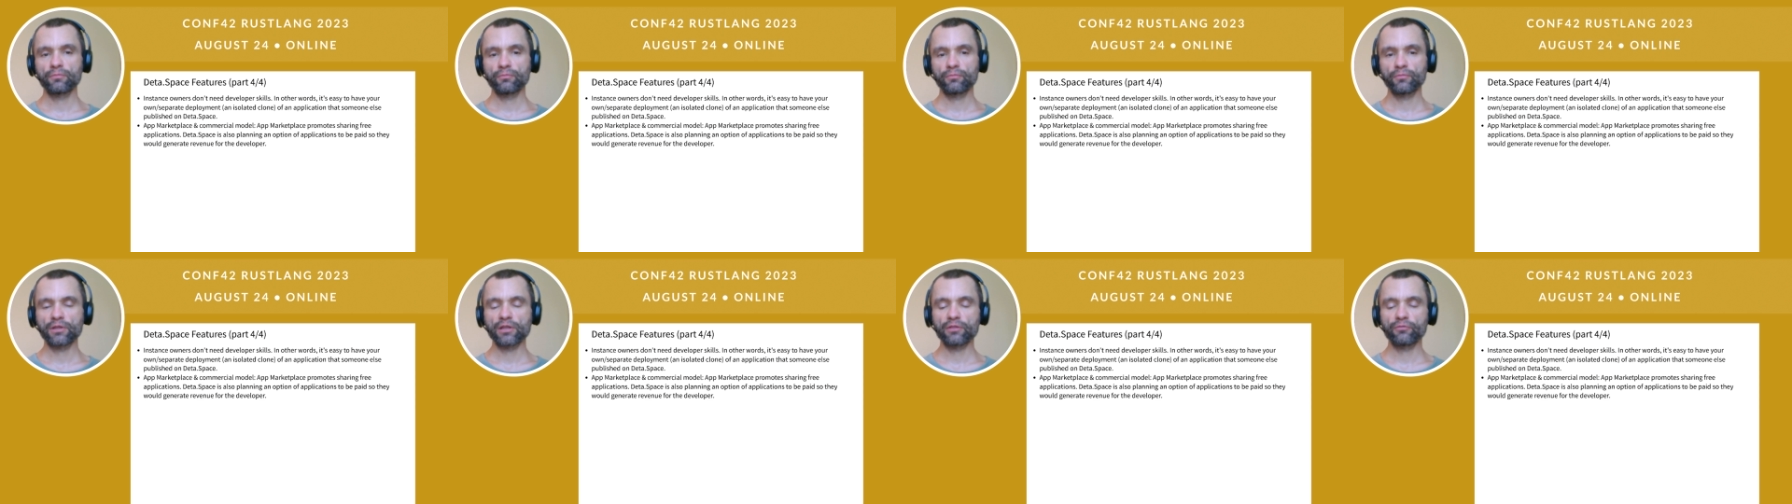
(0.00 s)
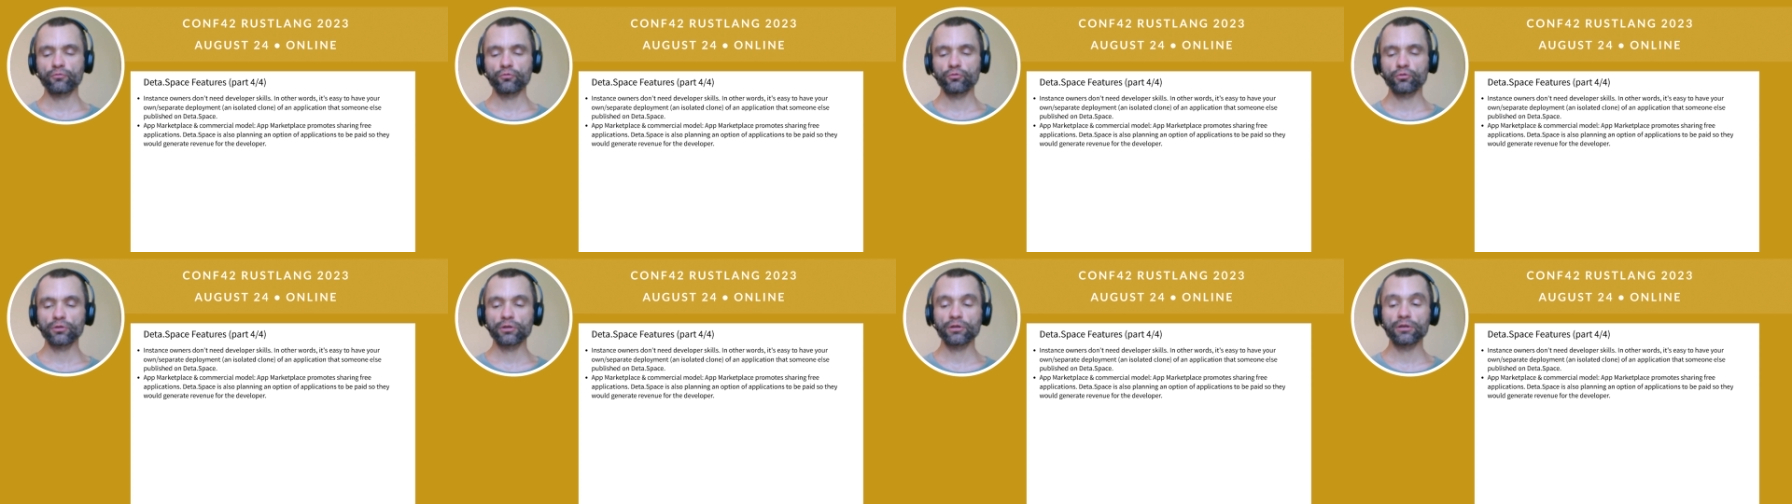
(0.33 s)
that
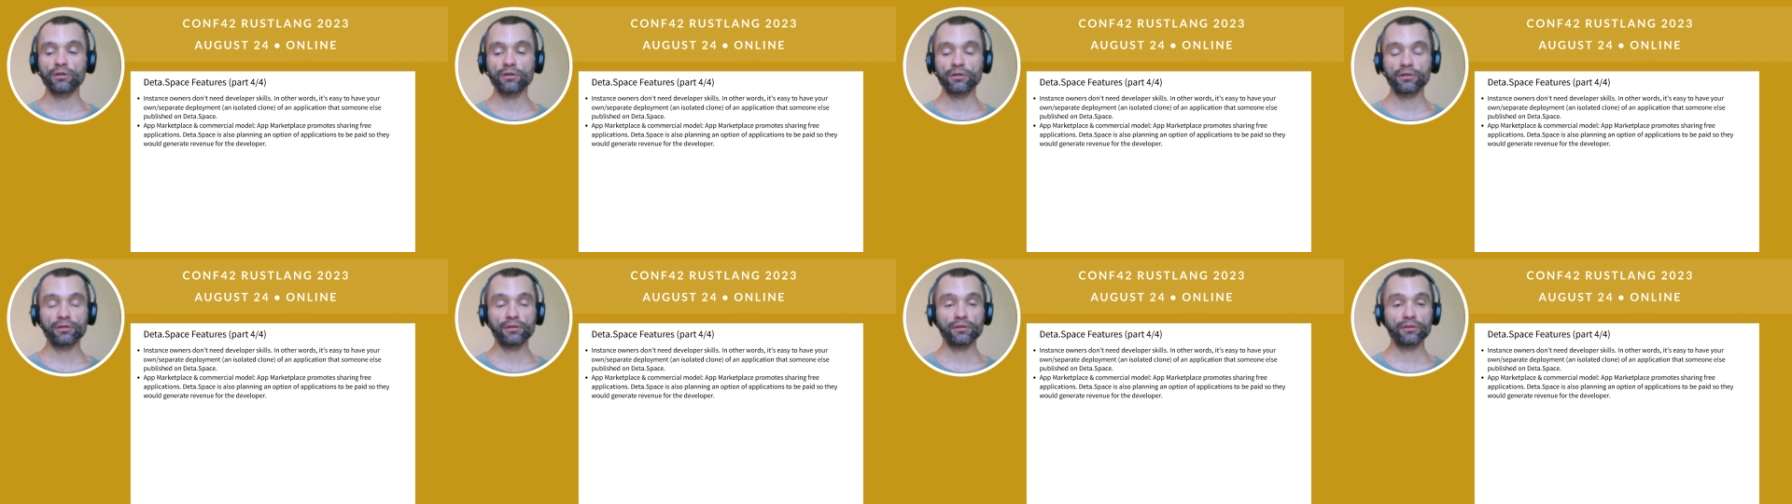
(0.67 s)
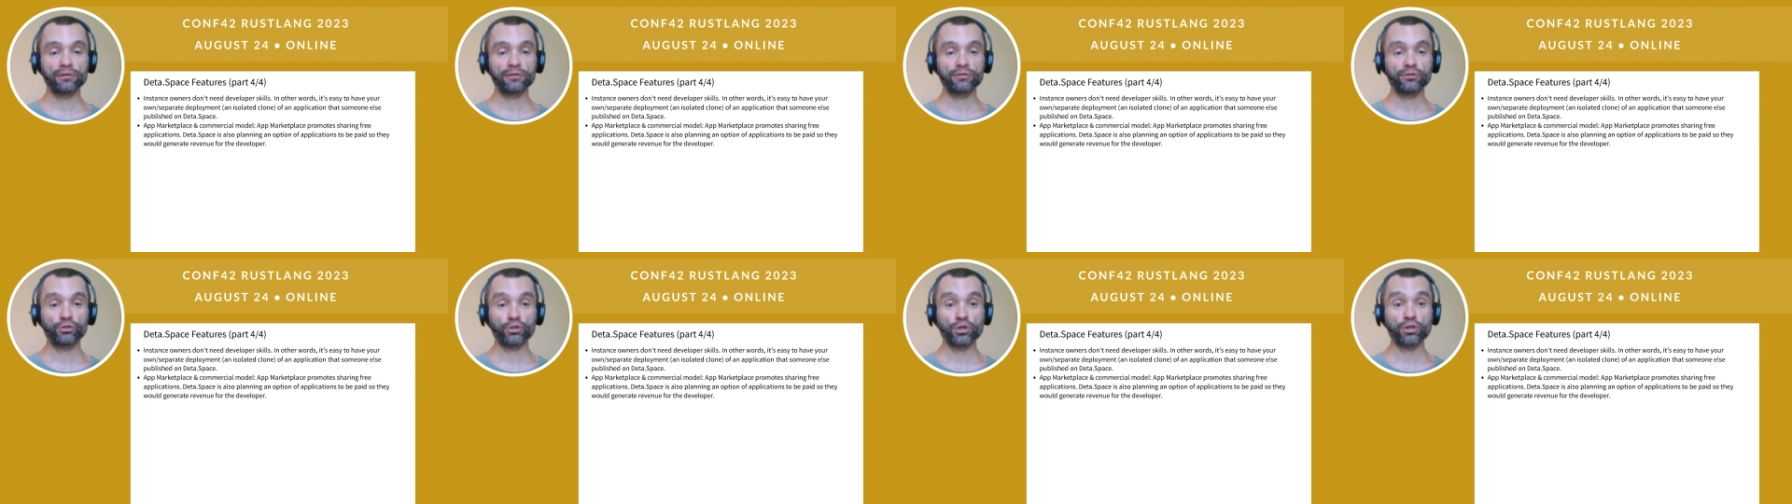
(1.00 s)
would uh,
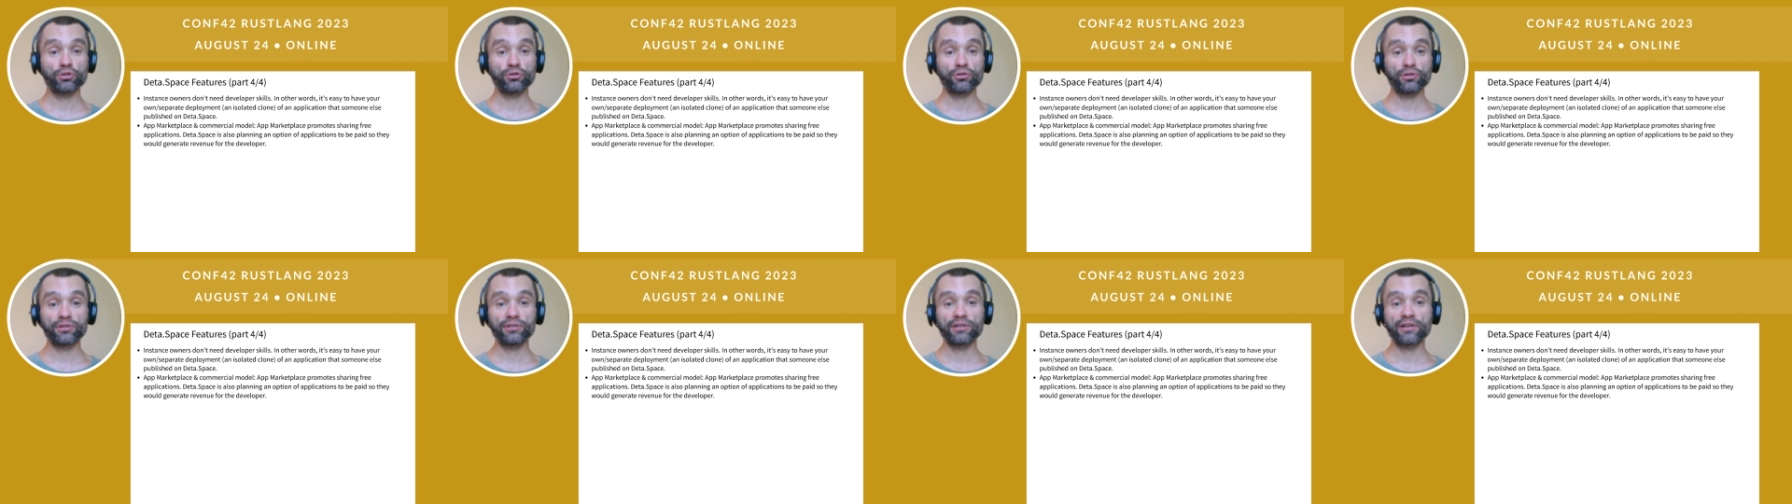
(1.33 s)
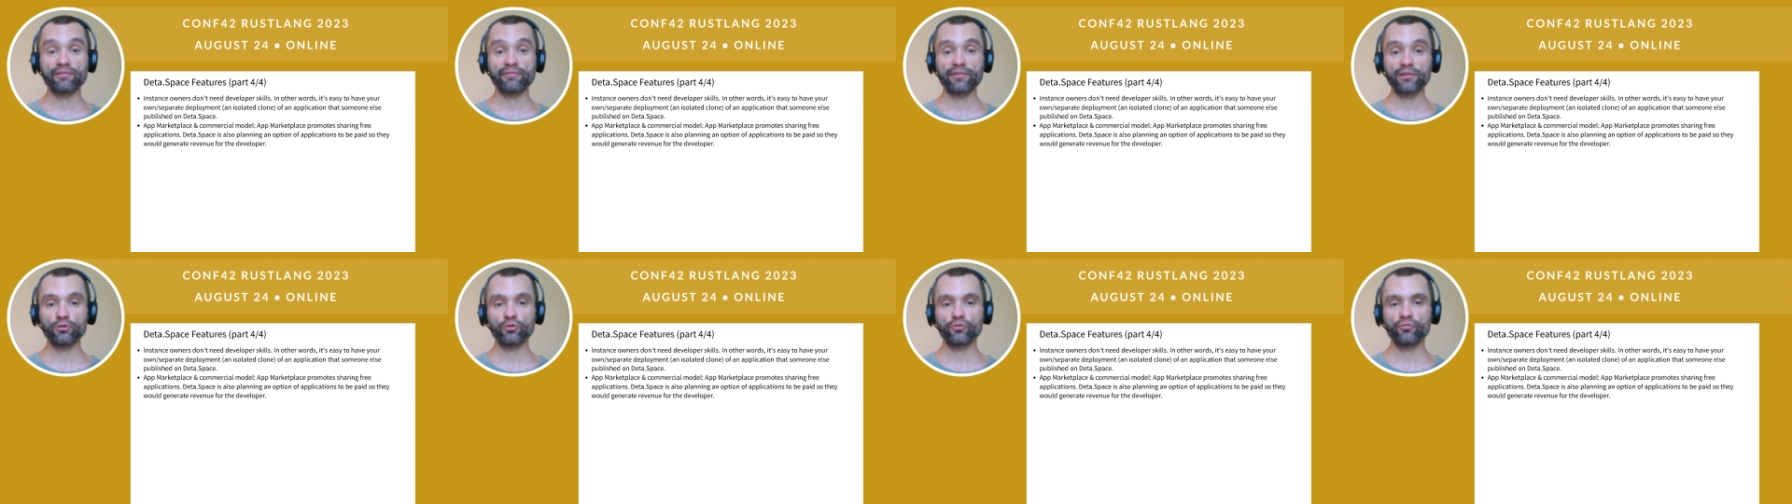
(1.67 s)
generate
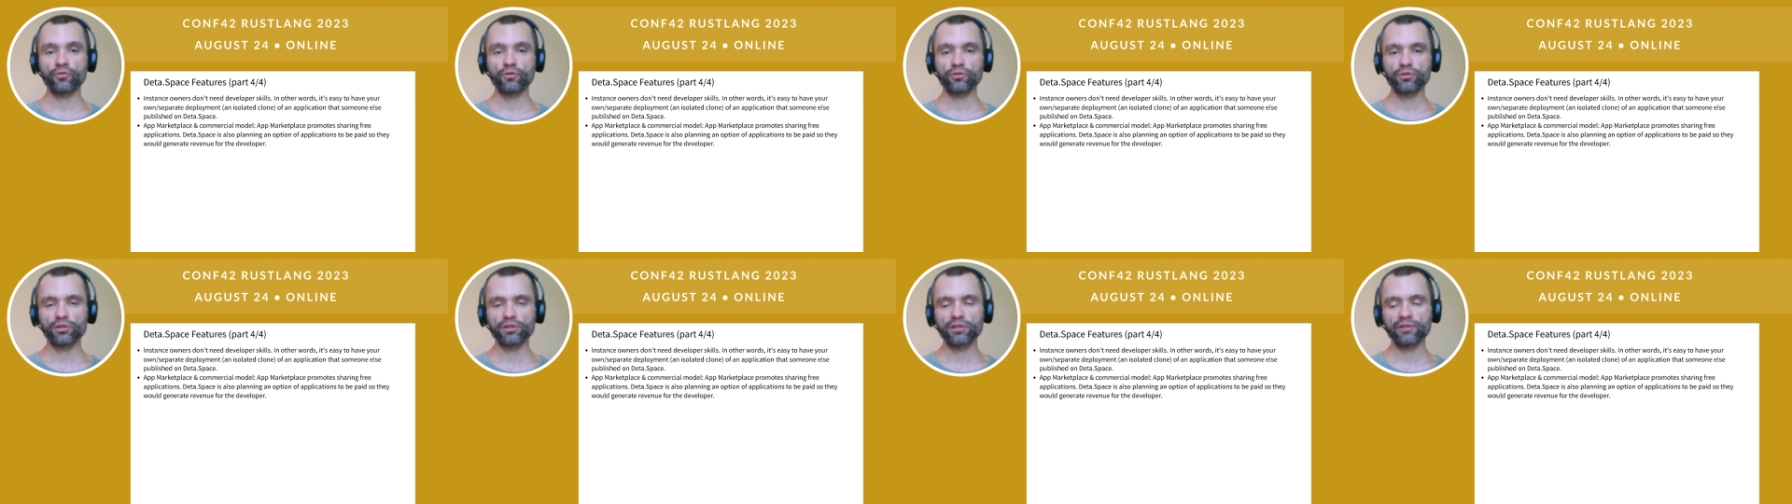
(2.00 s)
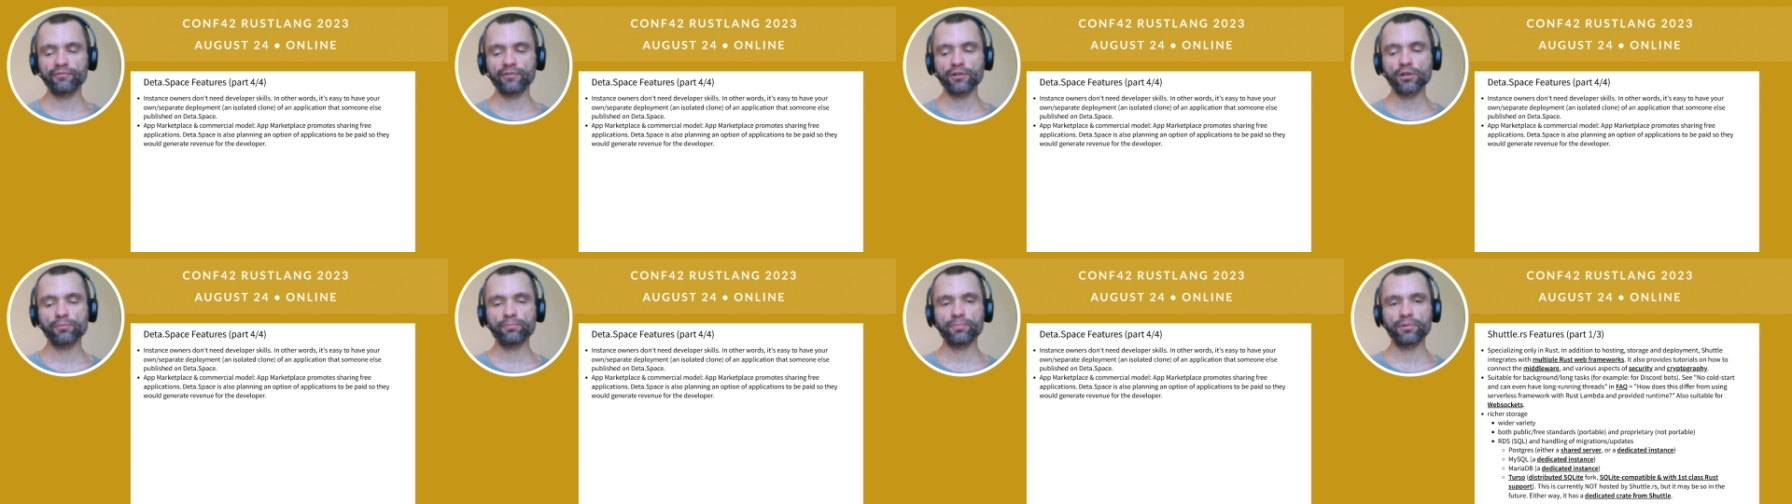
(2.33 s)
revenue for the
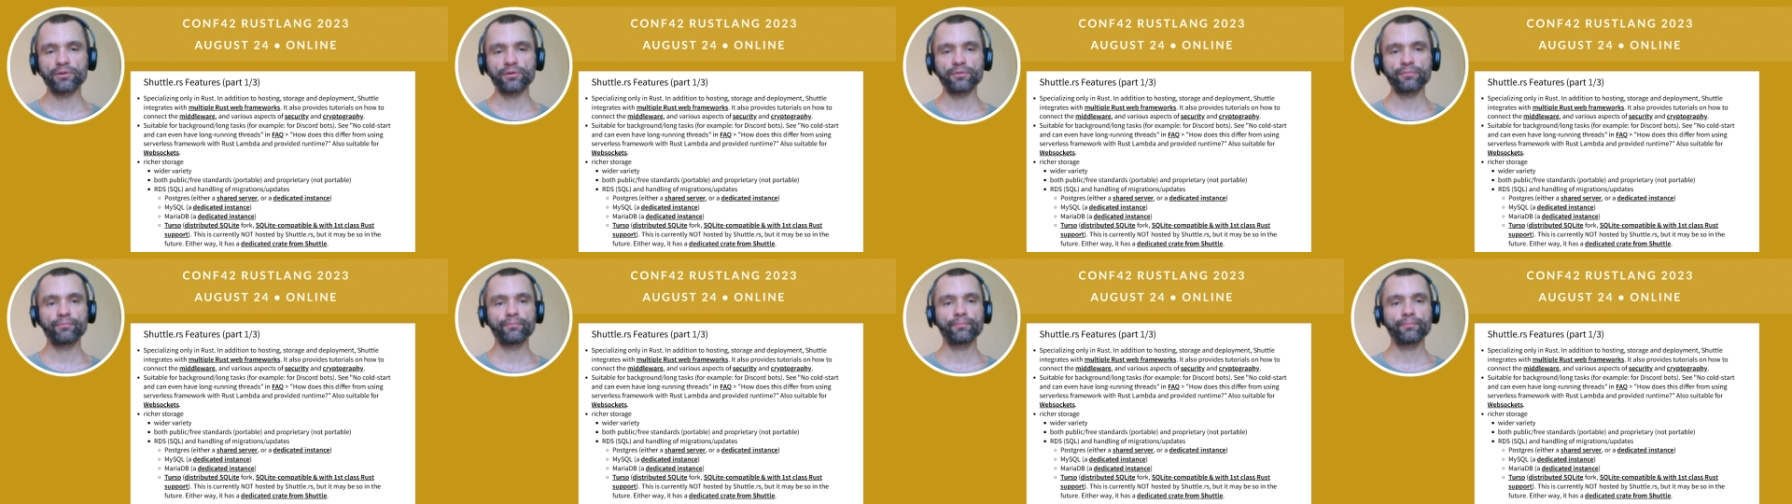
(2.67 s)
developer.